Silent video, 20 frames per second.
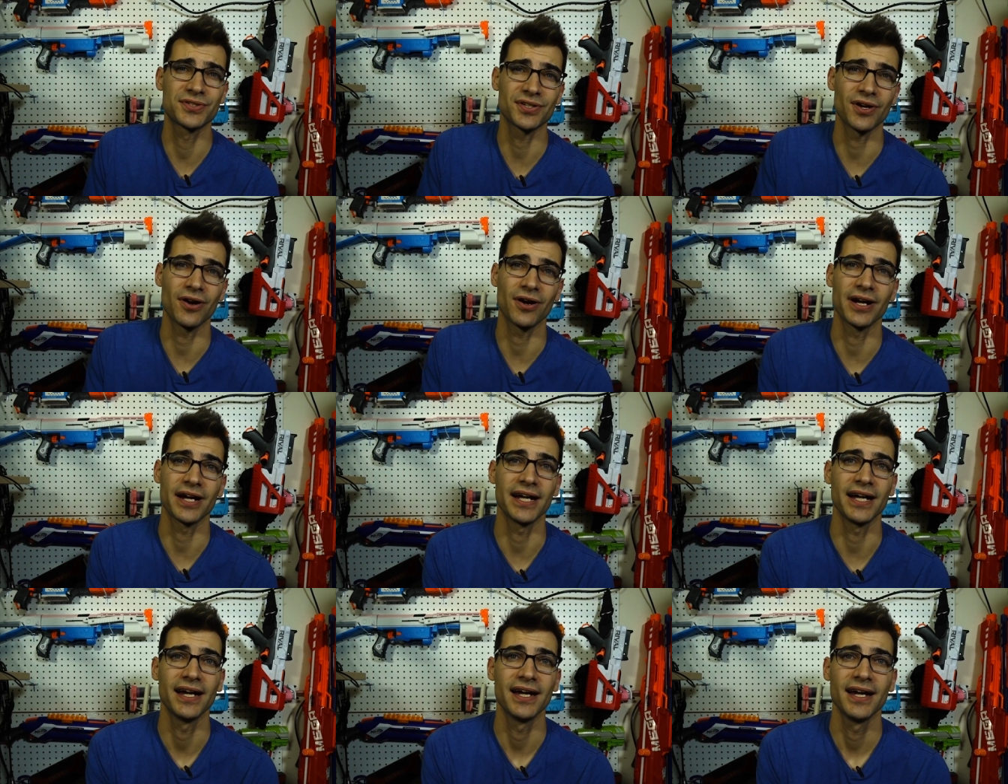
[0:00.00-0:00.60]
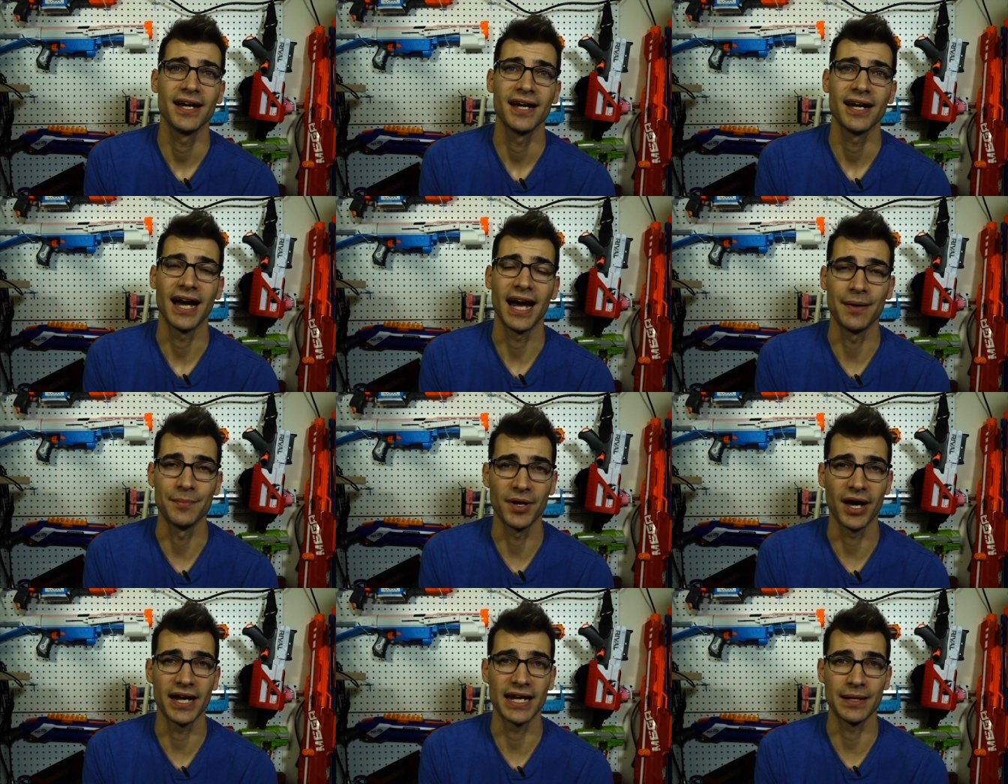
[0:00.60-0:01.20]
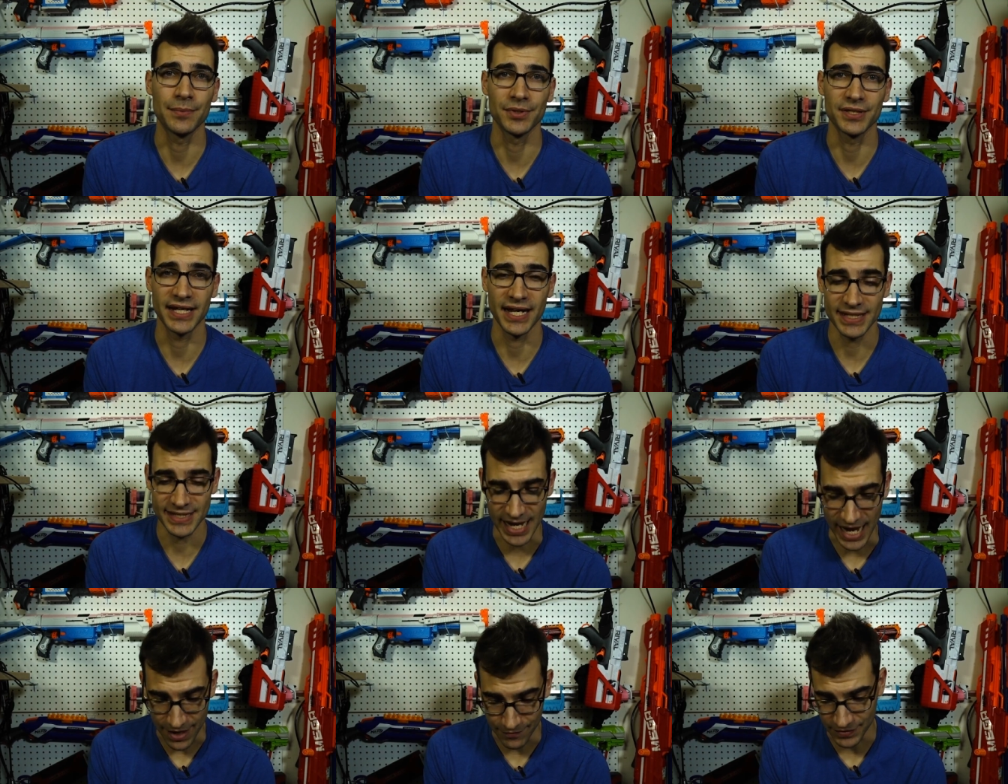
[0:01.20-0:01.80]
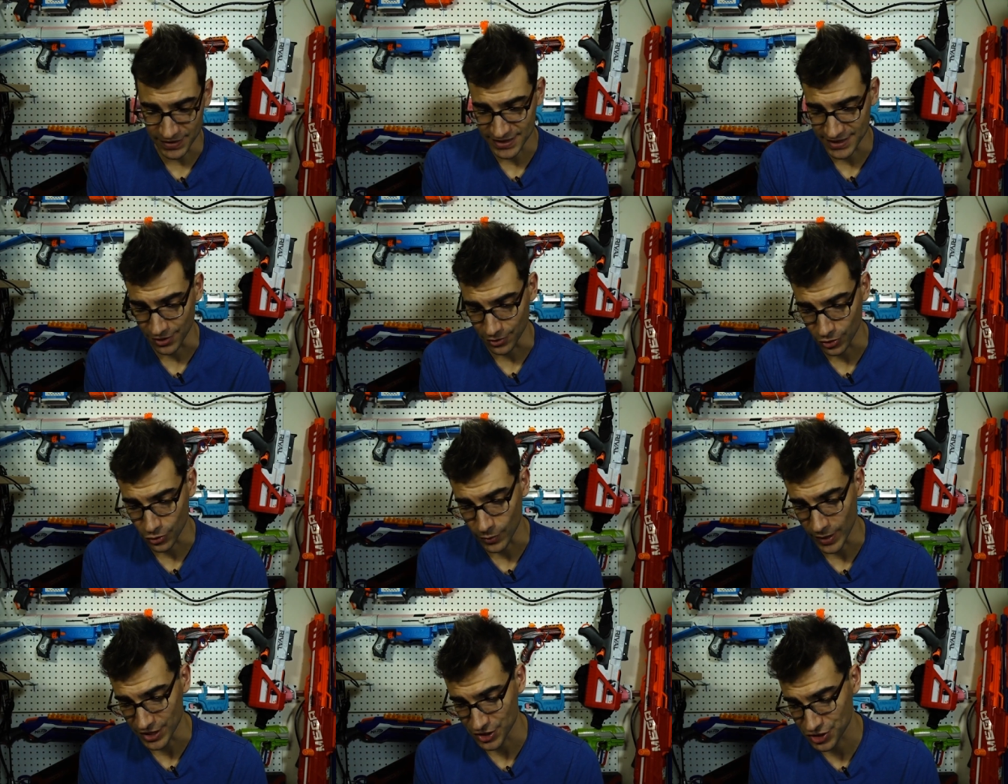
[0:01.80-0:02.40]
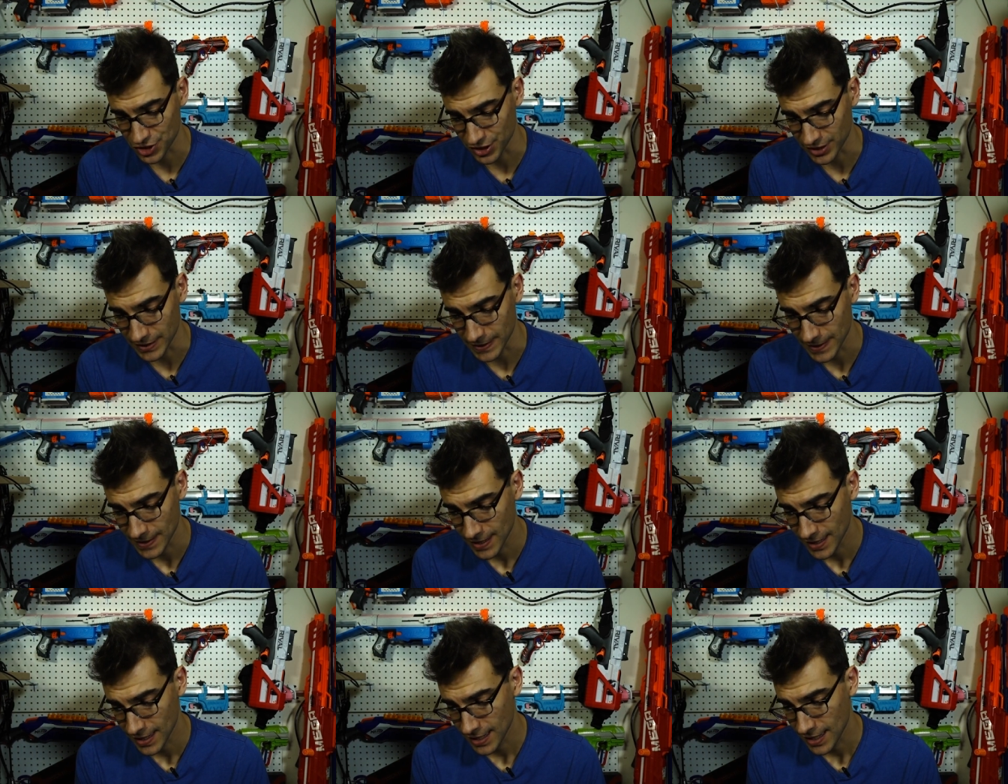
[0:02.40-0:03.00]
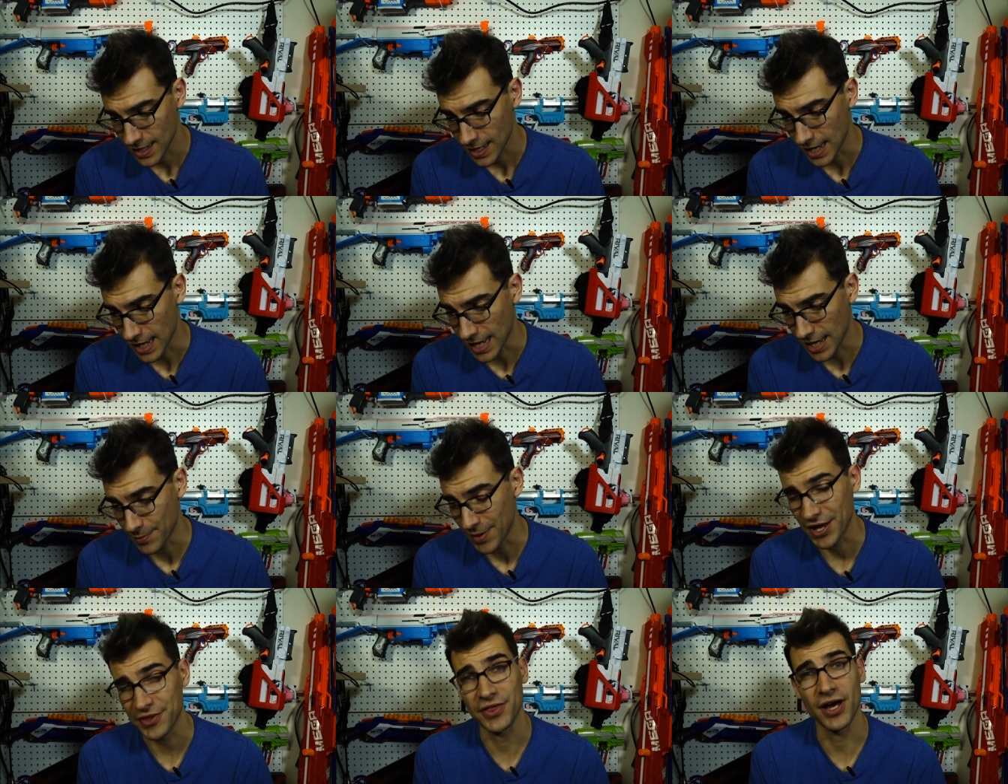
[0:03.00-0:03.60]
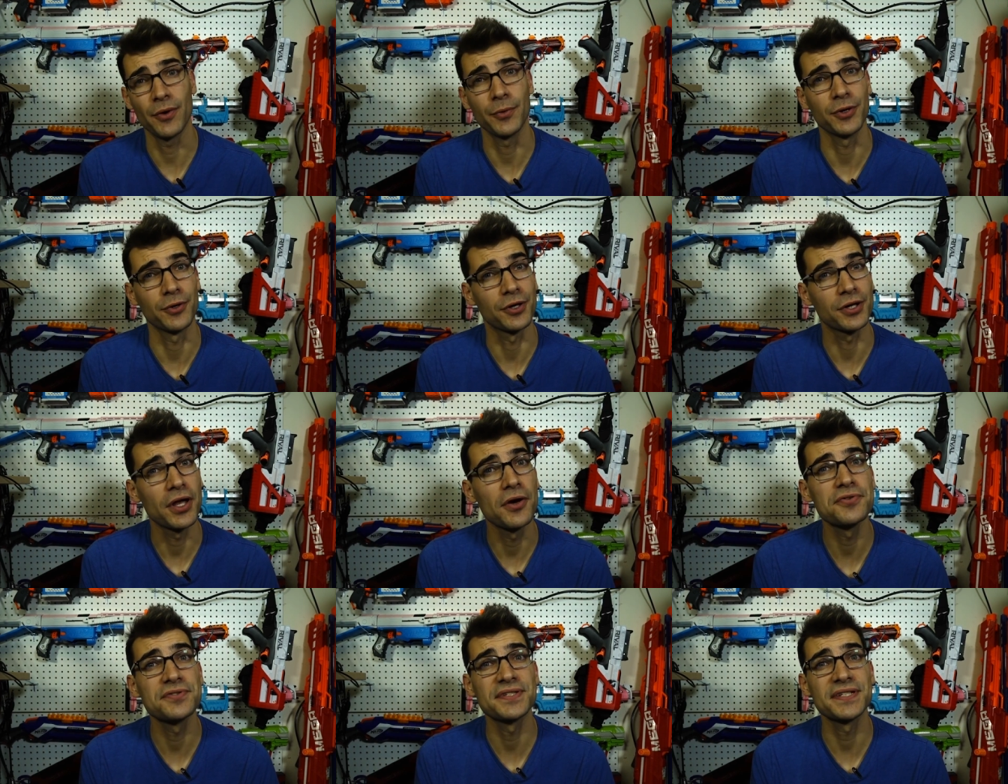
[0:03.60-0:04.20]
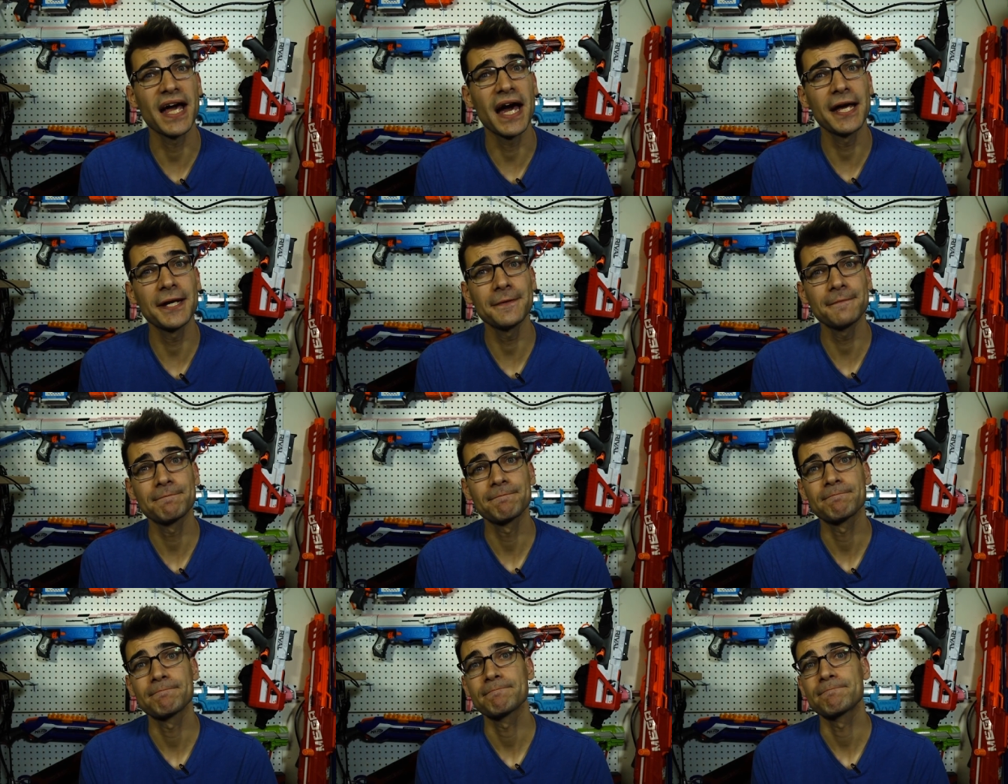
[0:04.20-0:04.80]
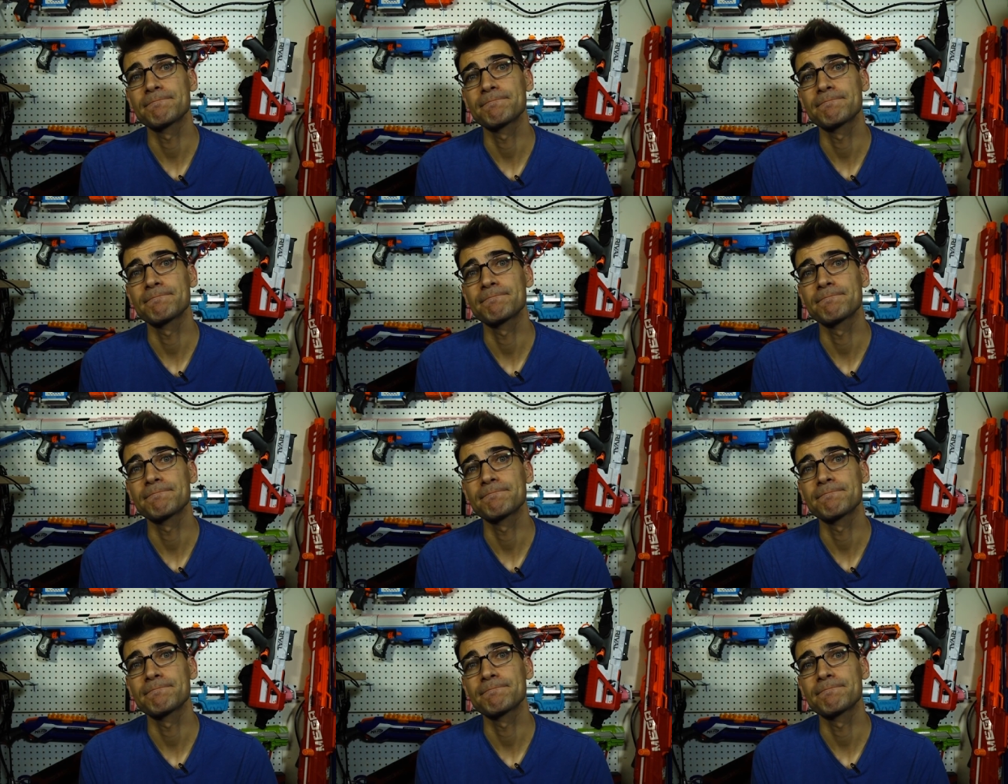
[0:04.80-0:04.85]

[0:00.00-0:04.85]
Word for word: sorry. I'm not able to get to every single question. Um, I thought we were close to done.